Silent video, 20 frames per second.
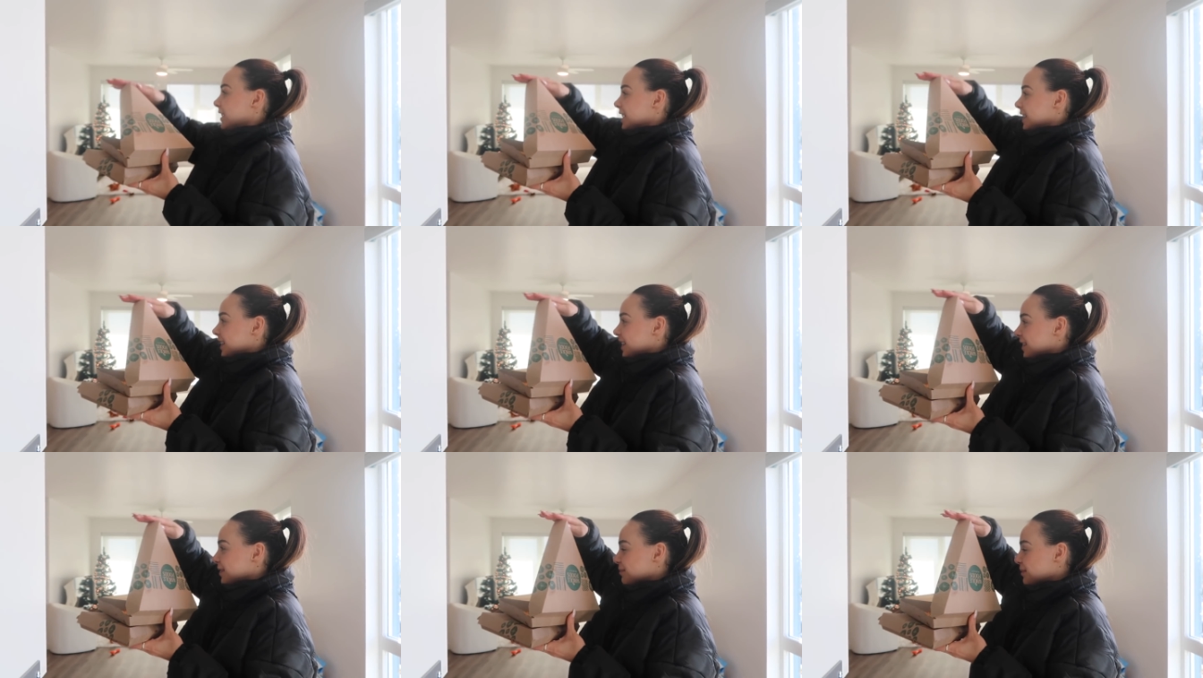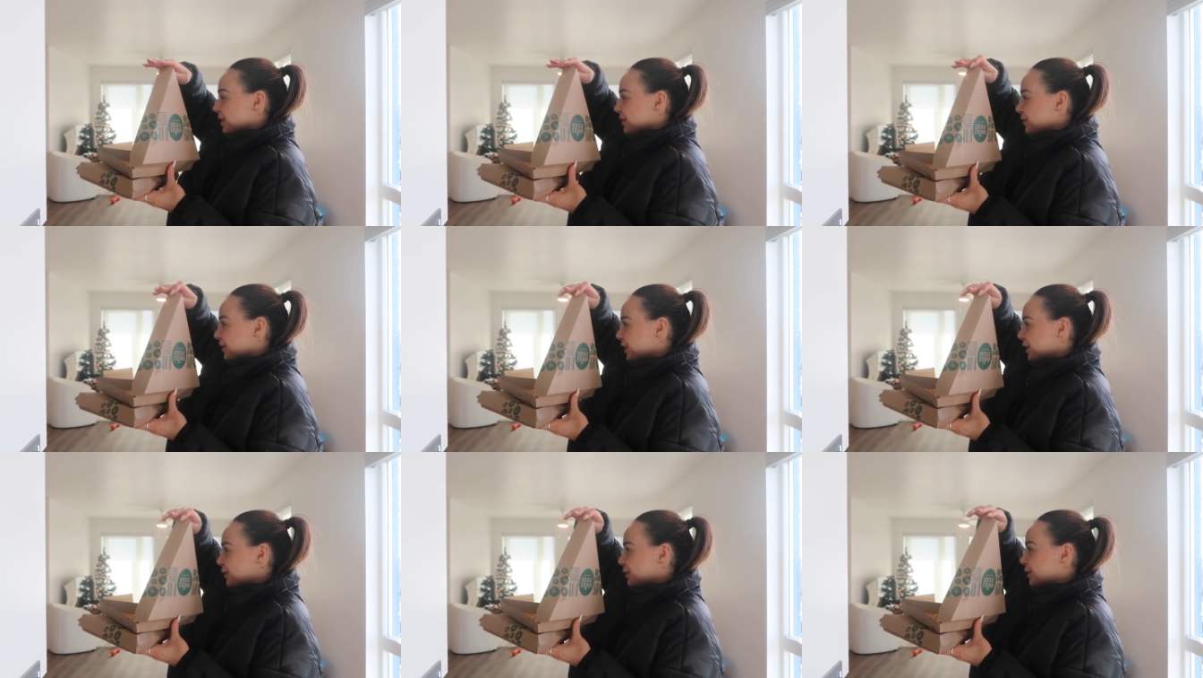chicken?
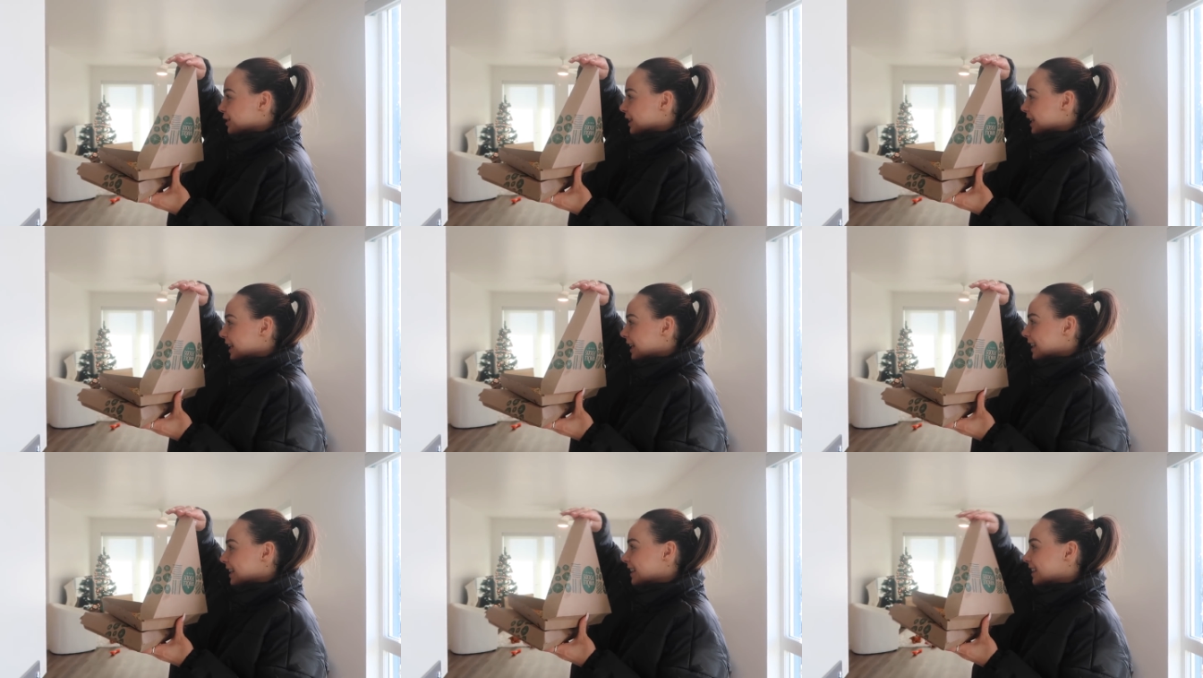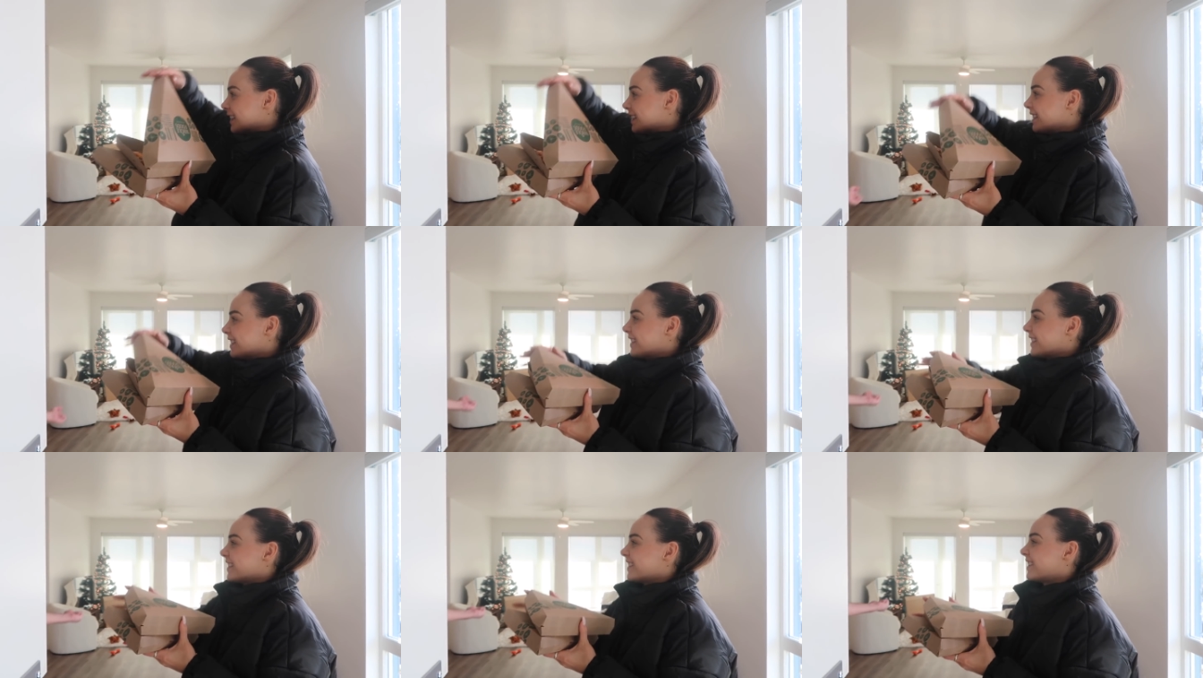Buffalo chicken.
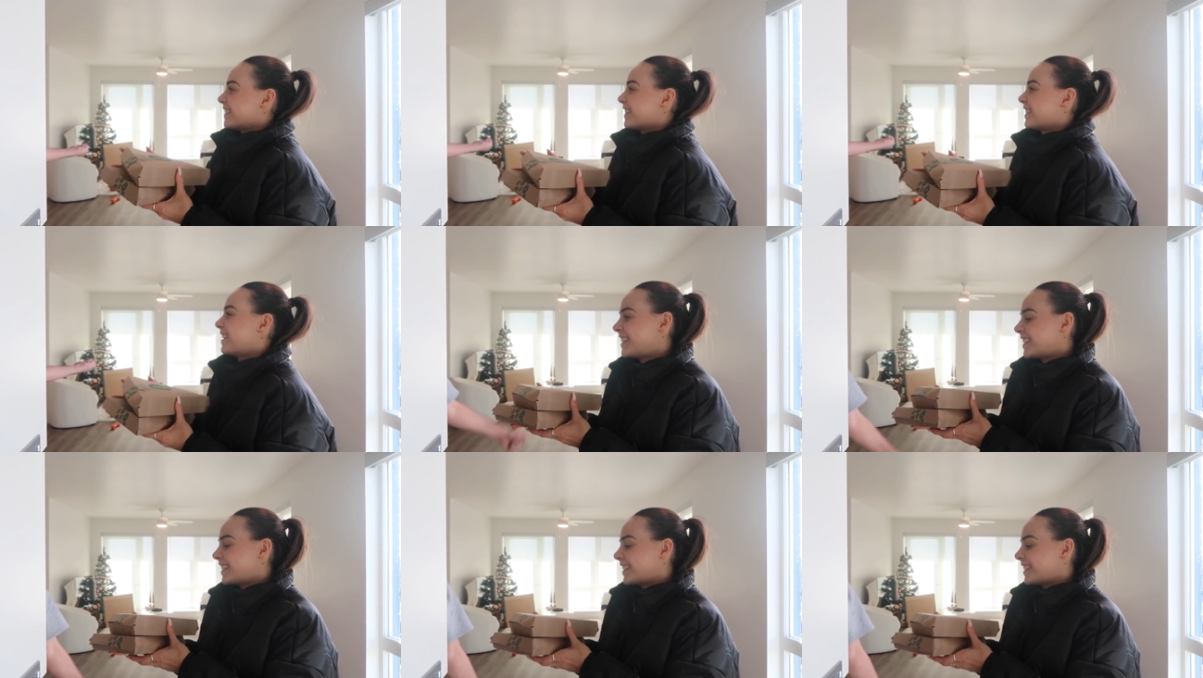Yes.